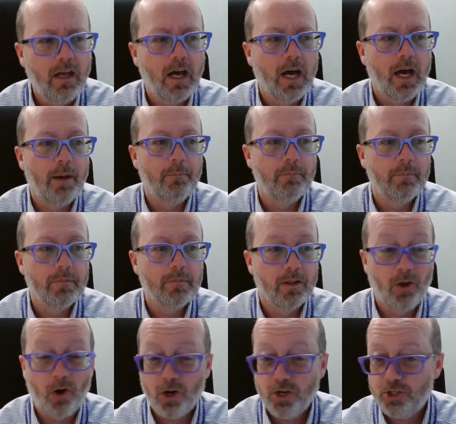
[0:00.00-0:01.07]
Um,
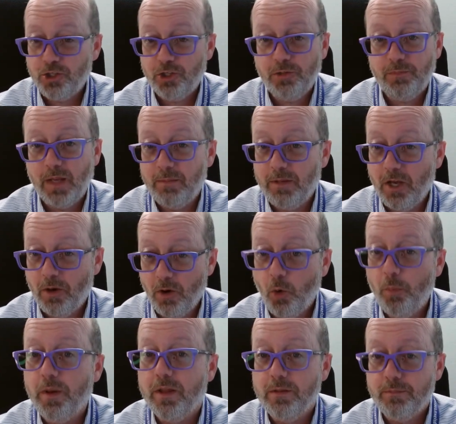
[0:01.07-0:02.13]
larger, maybe
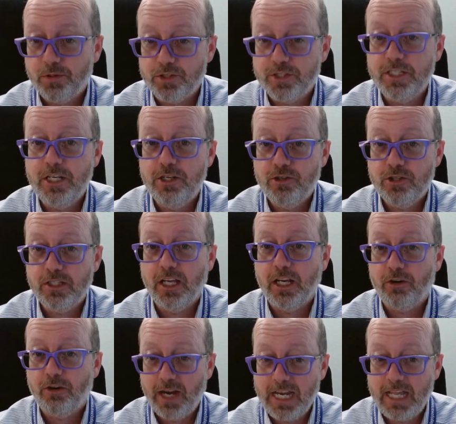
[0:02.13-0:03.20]
open procedures like
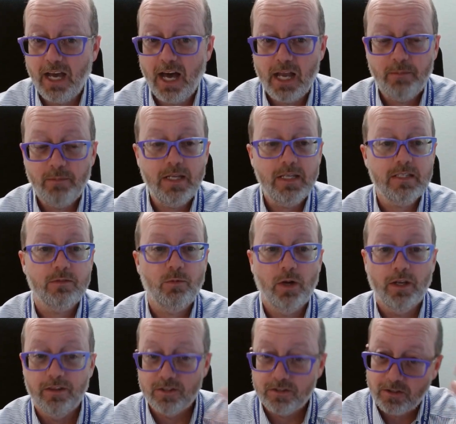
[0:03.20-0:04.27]
craniotomies,
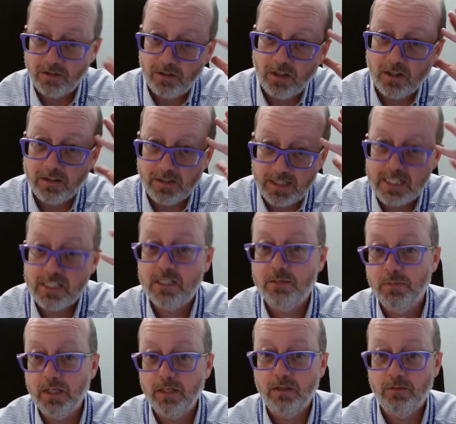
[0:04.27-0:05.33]
where the skull needs to
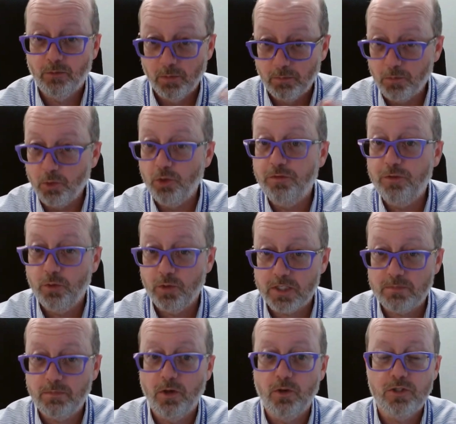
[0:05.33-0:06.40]
be removed to
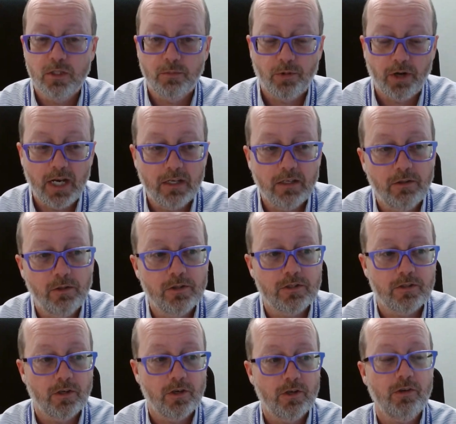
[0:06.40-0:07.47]
expose the brain to do the
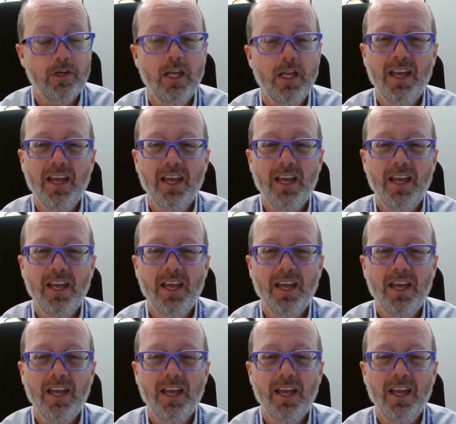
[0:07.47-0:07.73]
surgery,